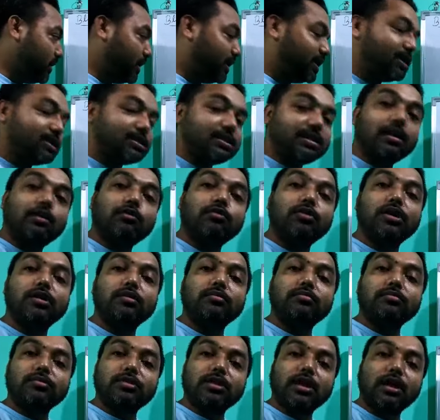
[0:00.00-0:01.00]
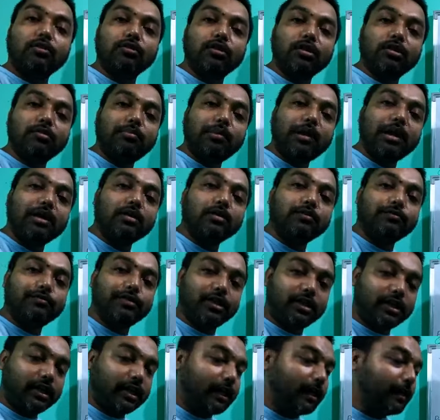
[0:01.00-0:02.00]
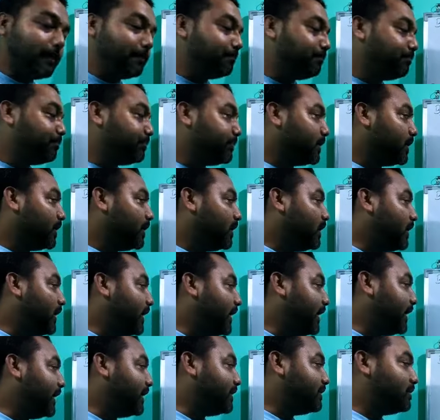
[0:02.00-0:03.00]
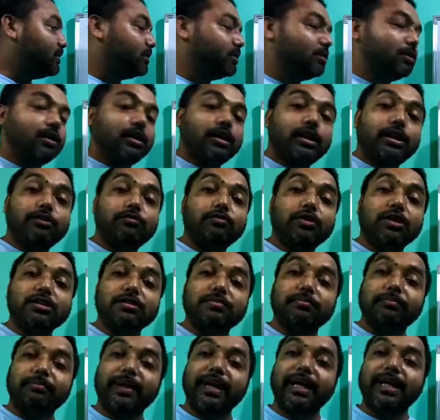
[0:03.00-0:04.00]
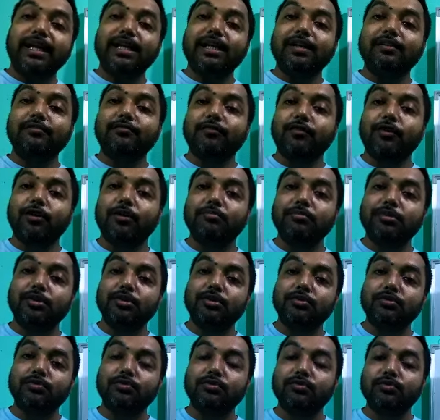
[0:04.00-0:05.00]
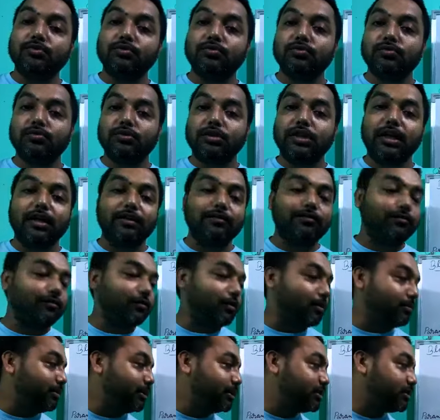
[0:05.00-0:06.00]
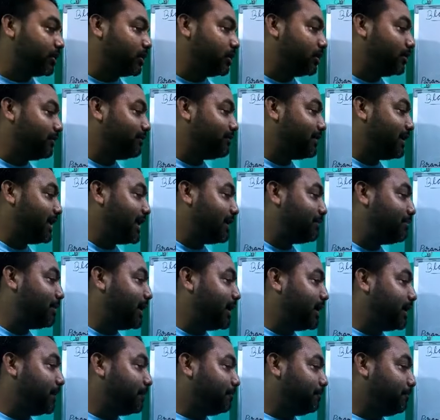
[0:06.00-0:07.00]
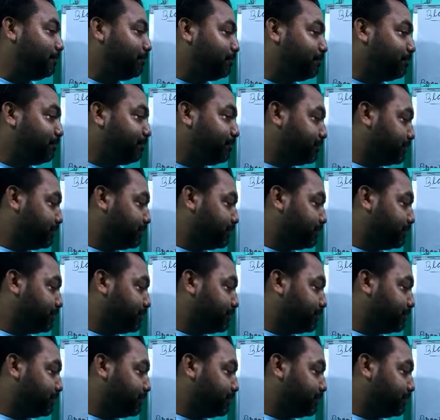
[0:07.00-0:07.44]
in the southern part of India, and it was mainly formed due to the formation of lava.